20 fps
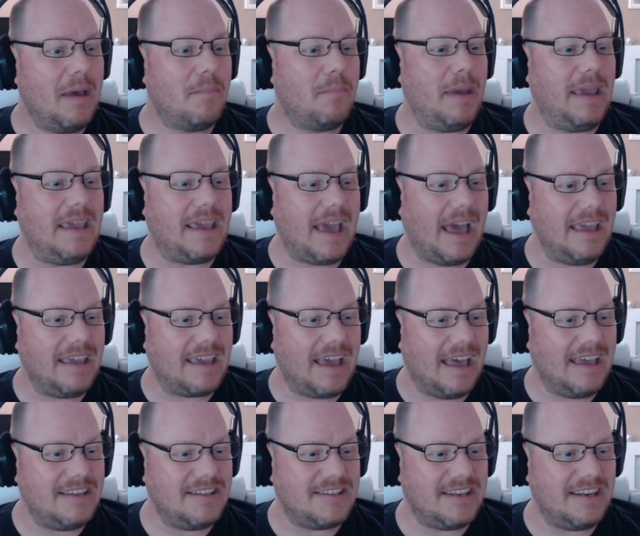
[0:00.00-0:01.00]

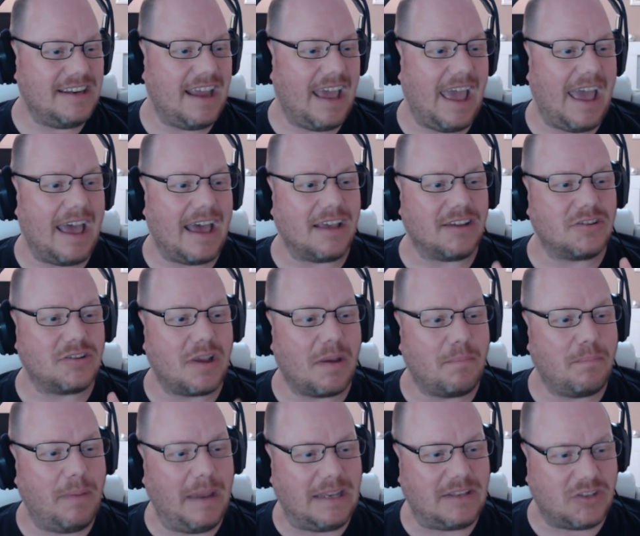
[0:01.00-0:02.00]
PKK's in the house. A
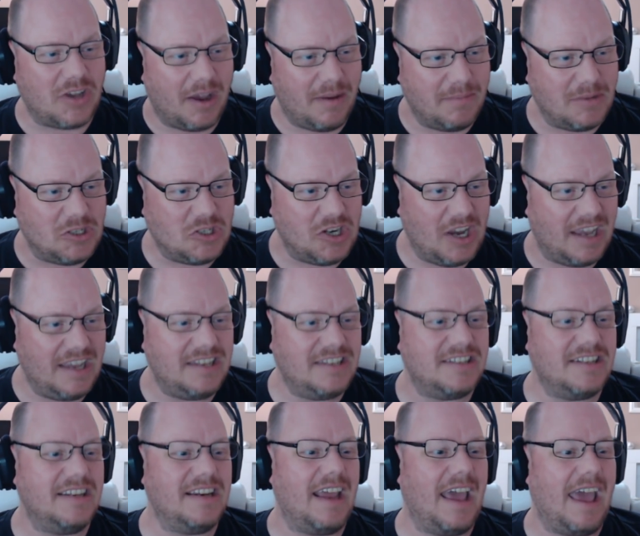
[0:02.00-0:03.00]
big timer J's
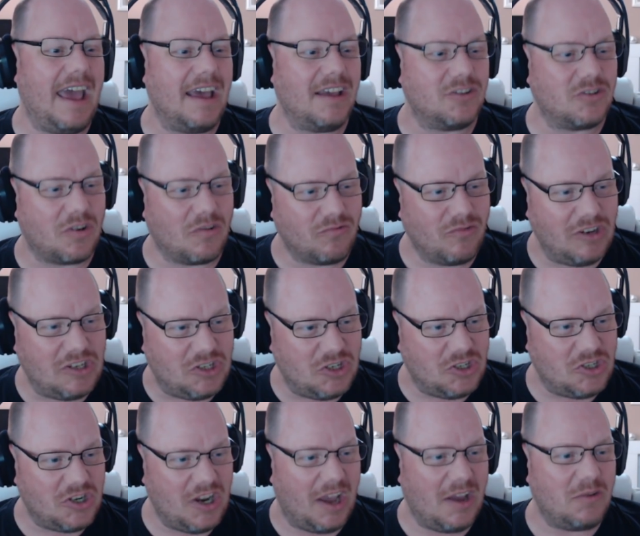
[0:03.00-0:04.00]
in the house.
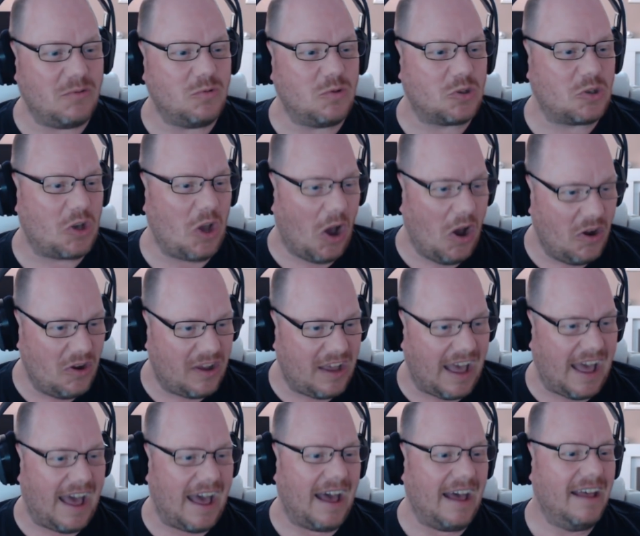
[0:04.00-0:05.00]
Richard Jones,
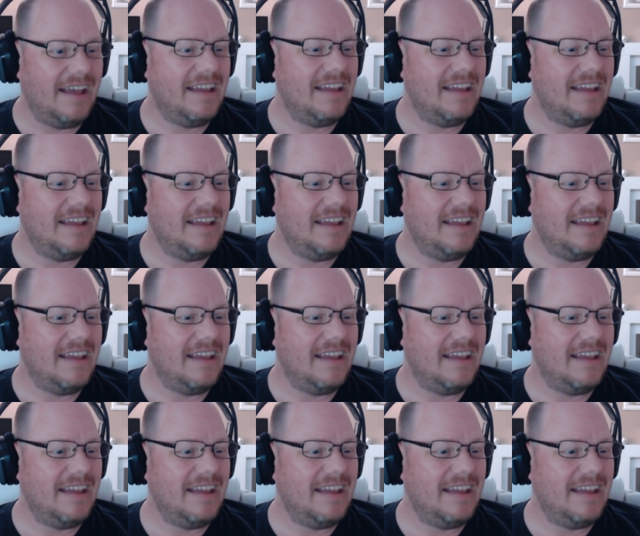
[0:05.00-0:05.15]
Conker.